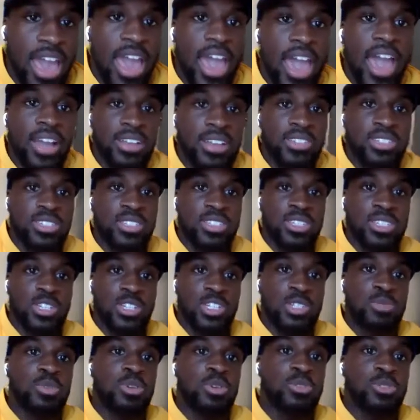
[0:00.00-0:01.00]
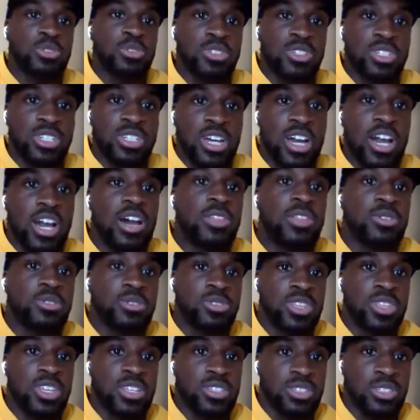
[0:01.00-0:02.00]
access and exposure to other
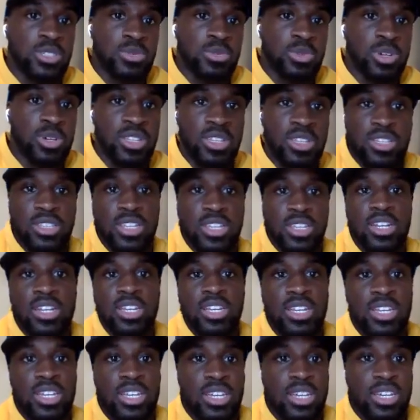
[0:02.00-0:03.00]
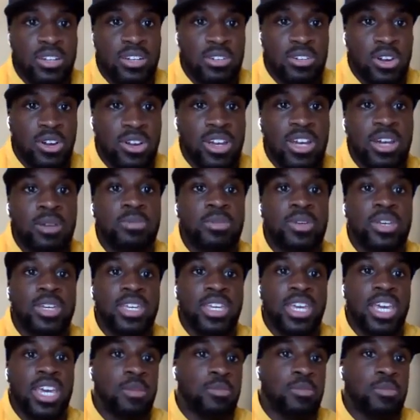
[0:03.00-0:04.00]
things as well that they didn't get growing up in
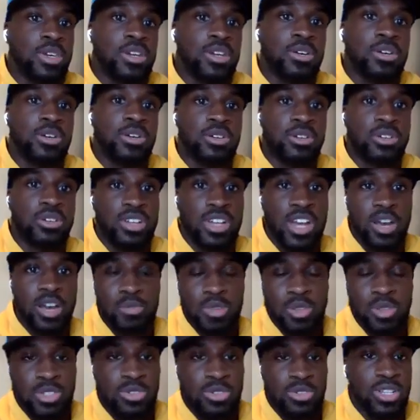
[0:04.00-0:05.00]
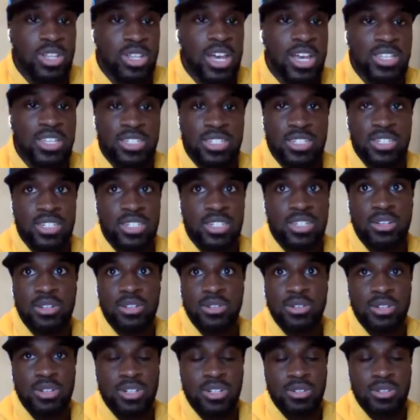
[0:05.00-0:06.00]
Gambia or coming to Alaska
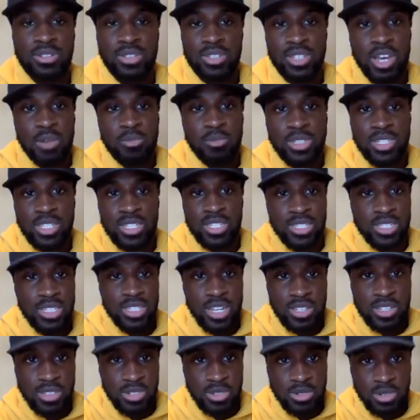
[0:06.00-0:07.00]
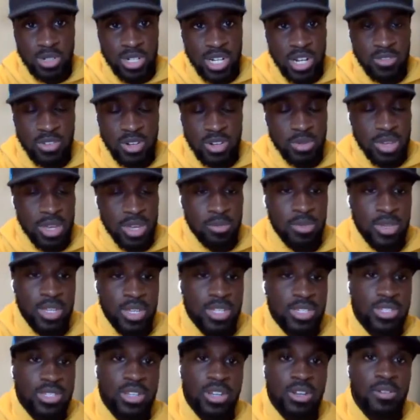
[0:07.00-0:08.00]
or coming to the States or whatever it may
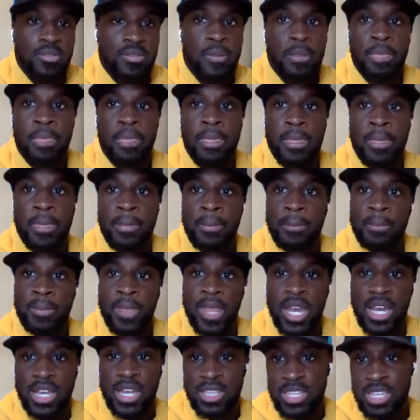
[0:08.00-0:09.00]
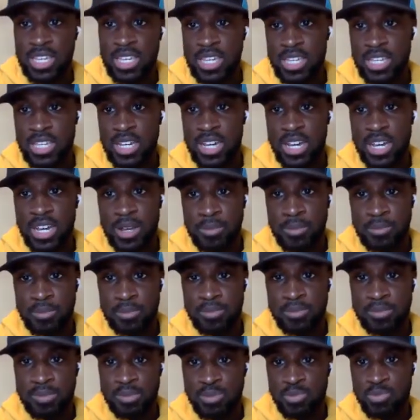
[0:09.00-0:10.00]
be. So I think
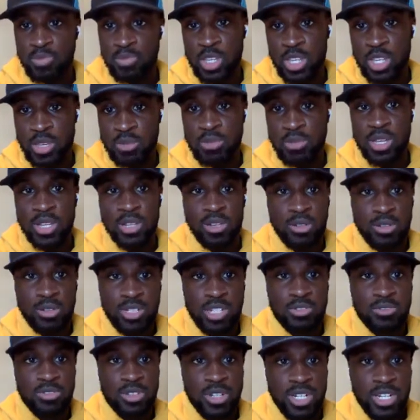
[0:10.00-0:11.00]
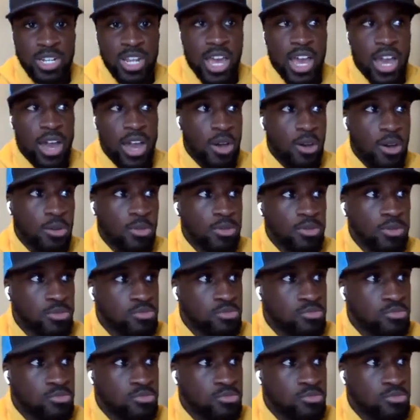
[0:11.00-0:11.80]
it'd be a little different in how